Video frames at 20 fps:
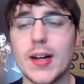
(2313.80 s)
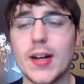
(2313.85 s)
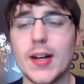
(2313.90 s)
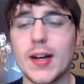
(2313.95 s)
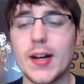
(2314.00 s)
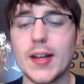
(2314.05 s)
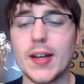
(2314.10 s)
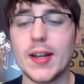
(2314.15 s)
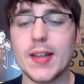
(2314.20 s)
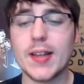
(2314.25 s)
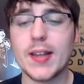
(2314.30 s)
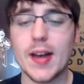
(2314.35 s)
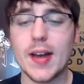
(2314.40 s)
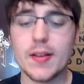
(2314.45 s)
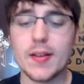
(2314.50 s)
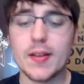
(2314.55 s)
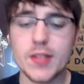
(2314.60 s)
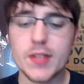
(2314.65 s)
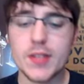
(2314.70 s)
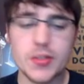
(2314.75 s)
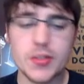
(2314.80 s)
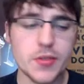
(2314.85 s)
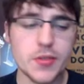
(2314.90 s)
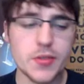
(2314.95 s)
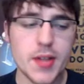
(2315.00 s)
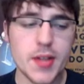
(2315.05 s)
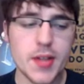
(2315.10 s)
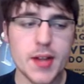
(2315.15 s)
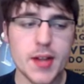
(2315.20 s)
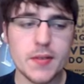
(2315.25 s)
Yeah, digital
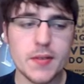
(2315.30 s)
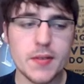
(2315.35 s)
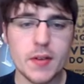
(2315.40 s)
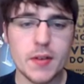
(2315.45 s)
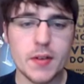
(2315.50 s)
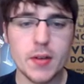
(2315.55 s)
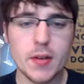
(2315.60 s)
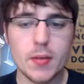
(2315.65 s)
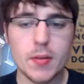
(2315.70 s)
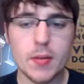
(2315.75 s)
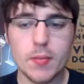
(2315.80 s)
design is a